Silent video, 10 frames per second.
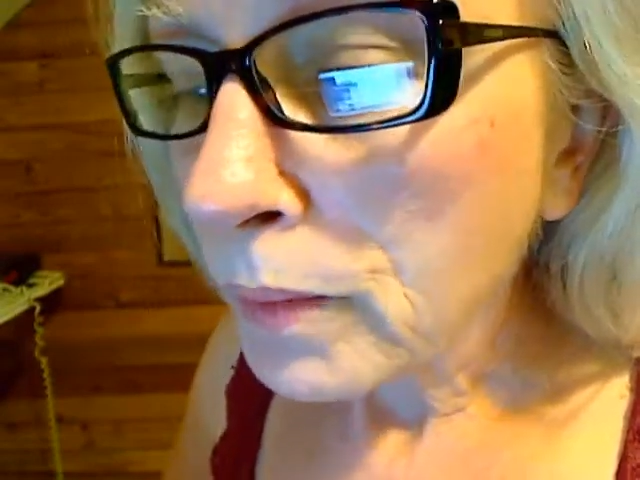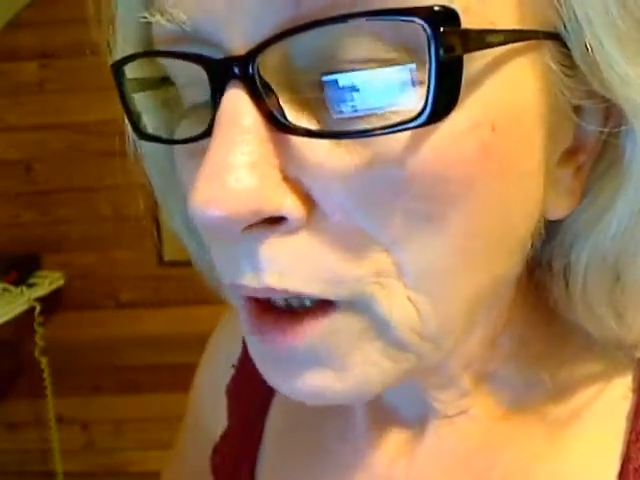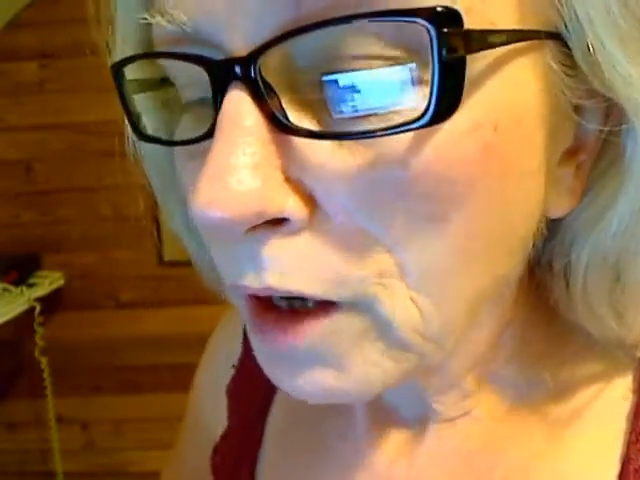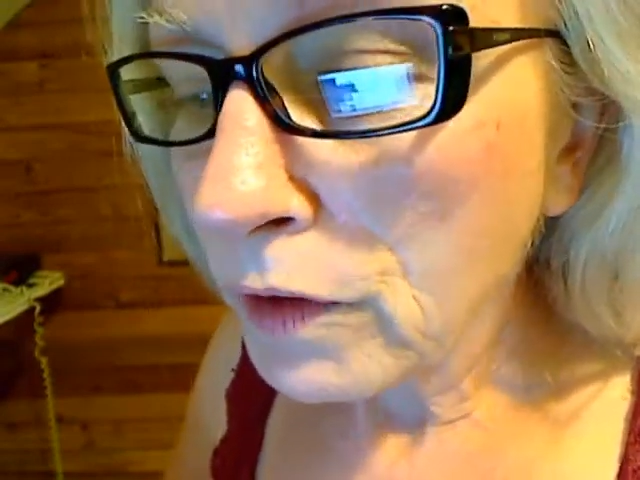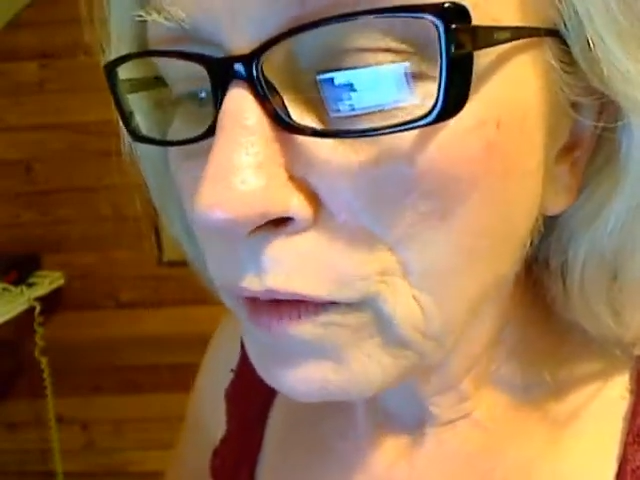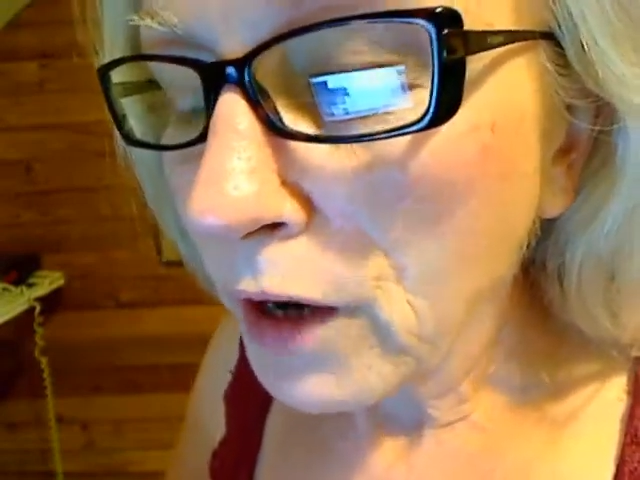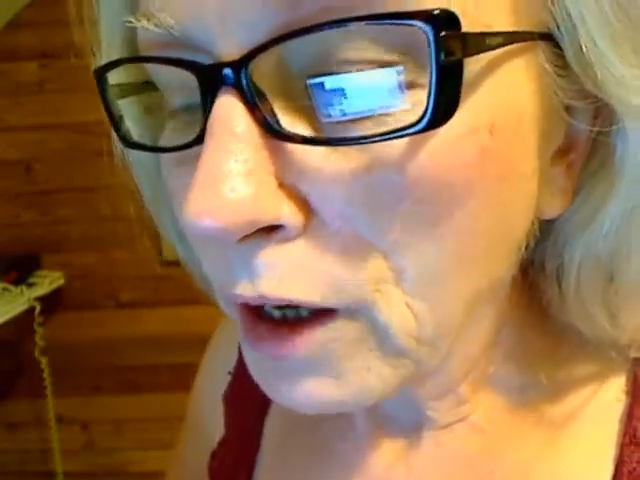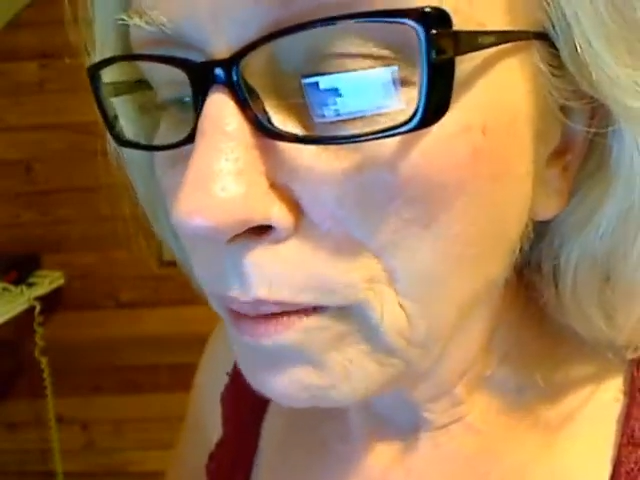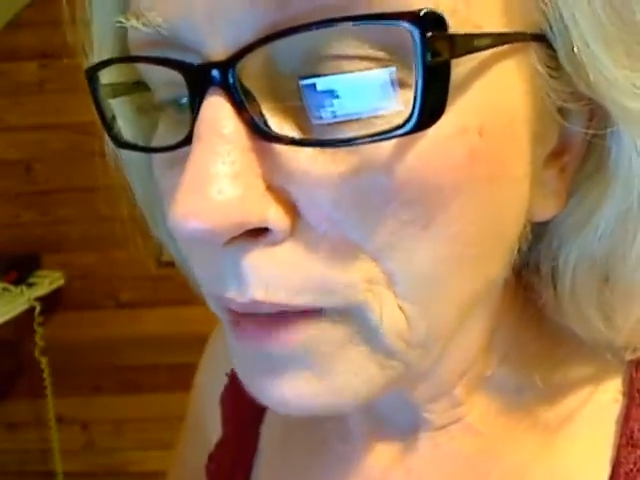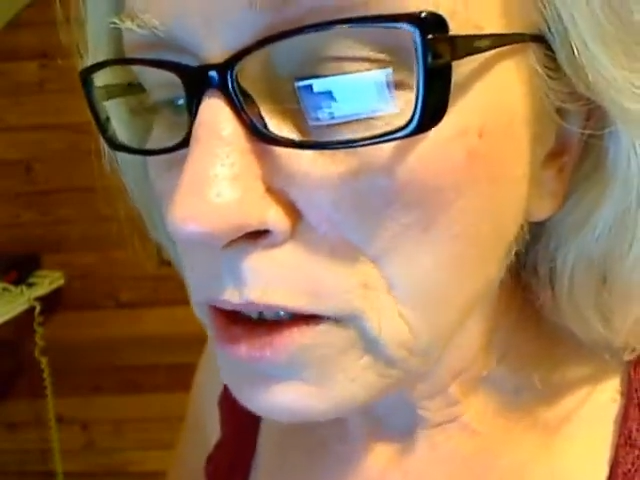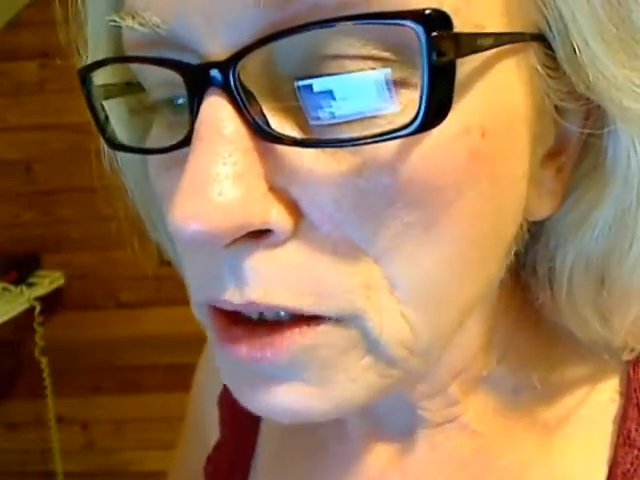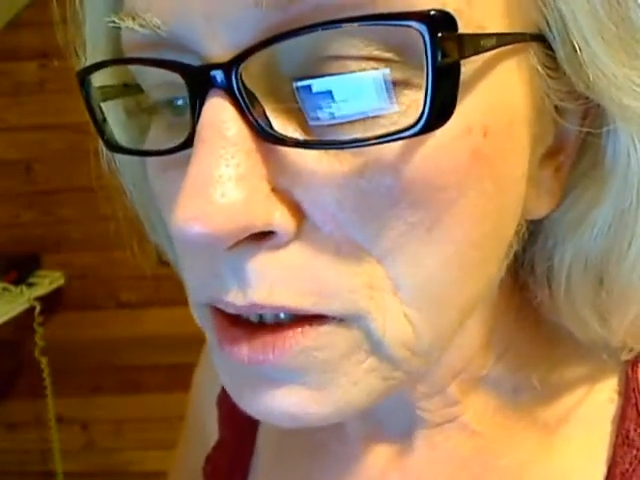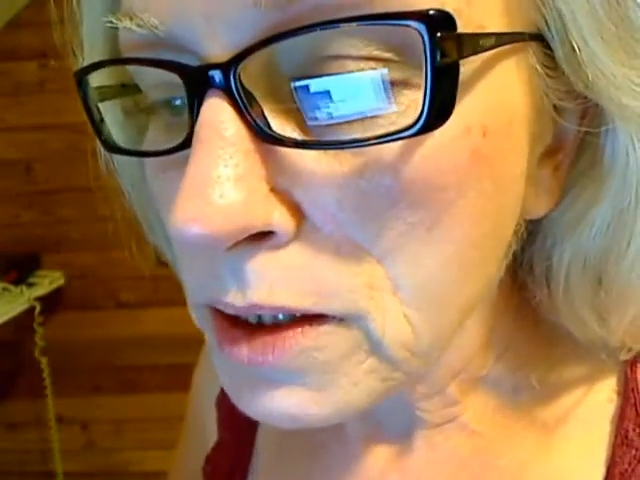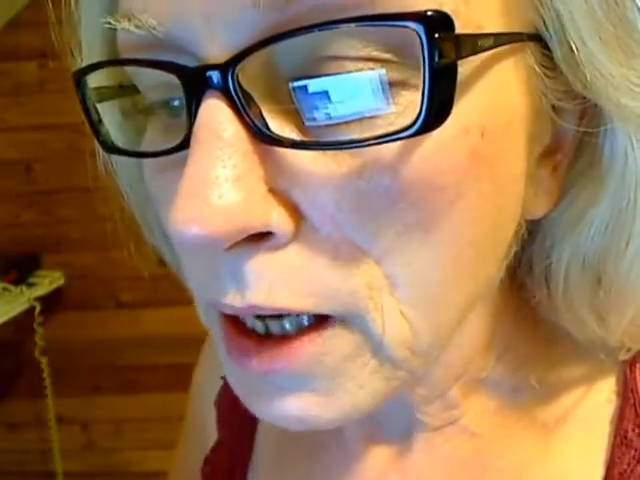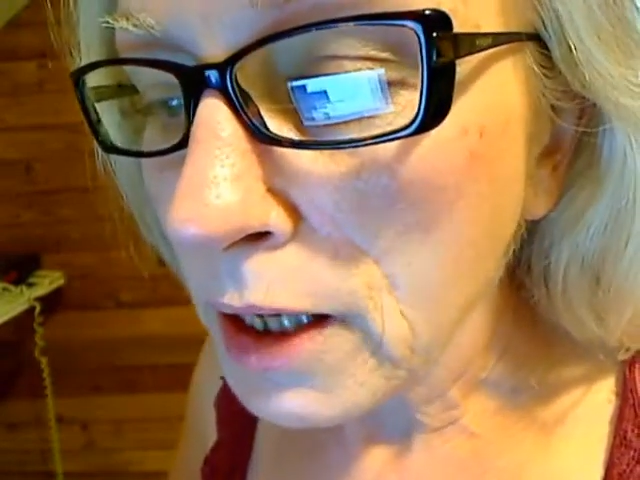of environmental
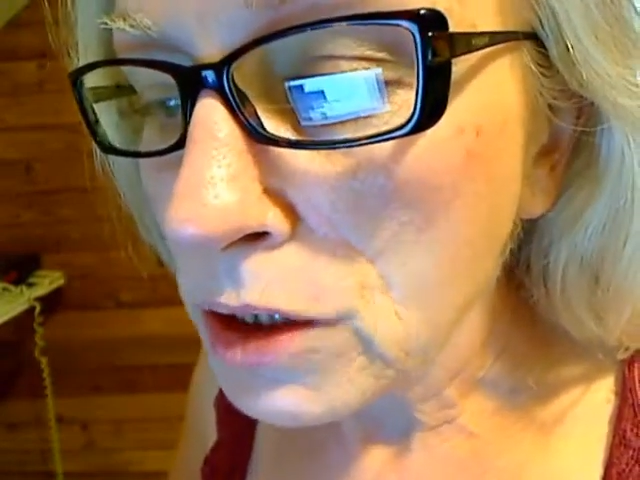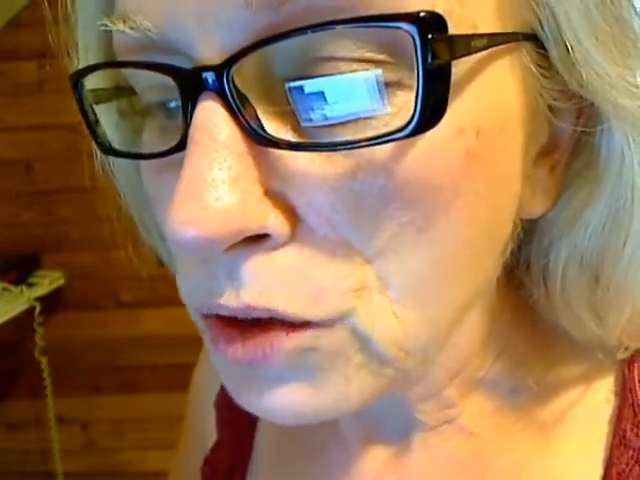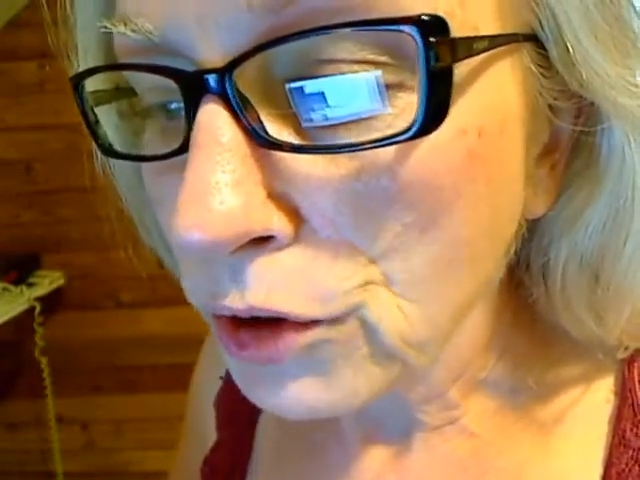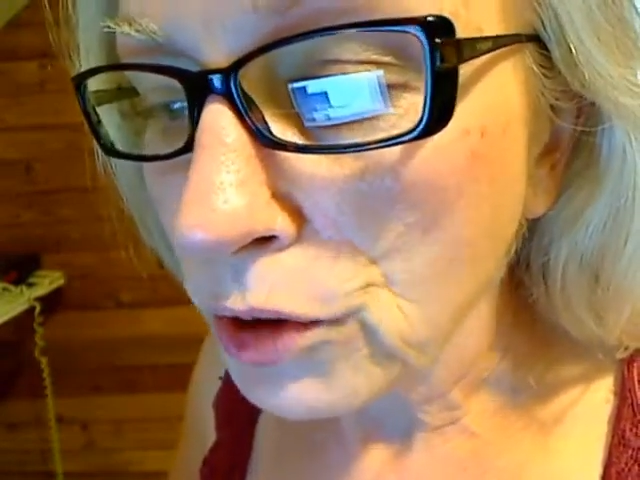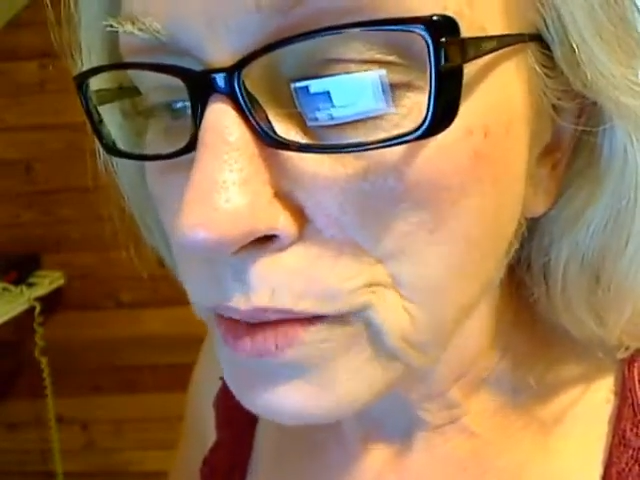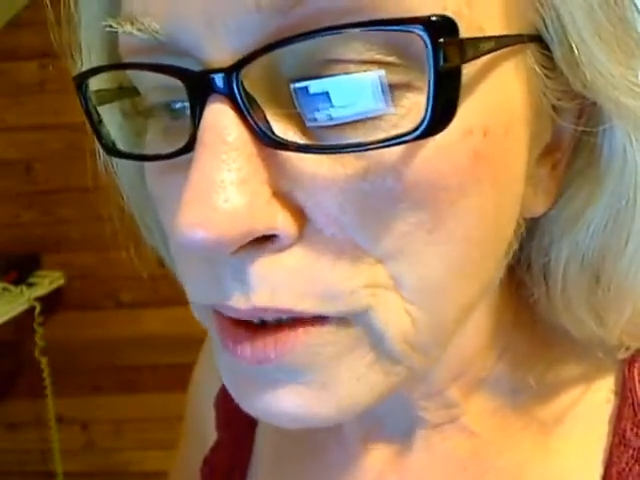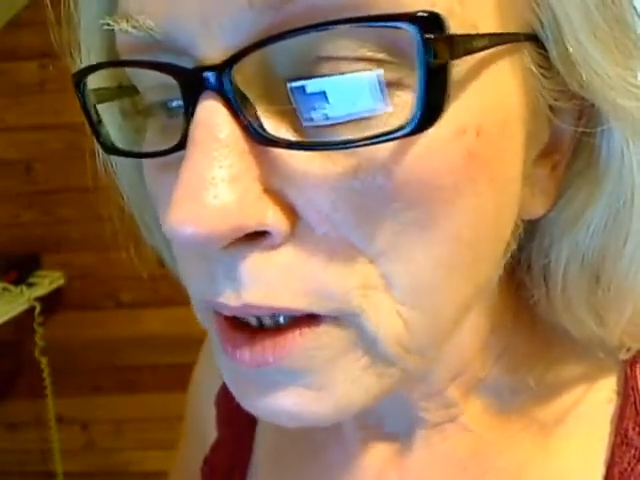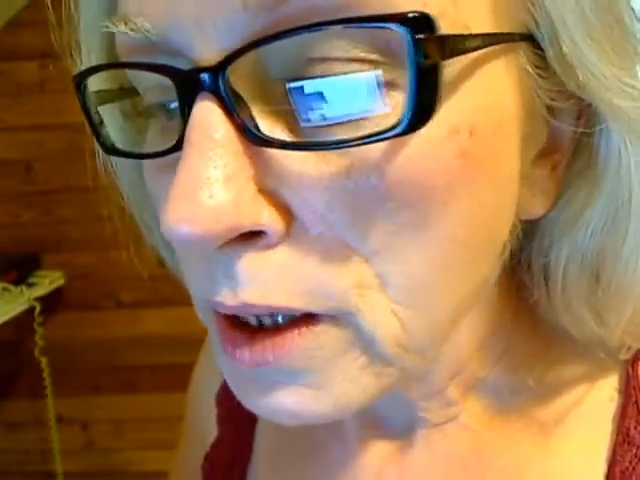science groups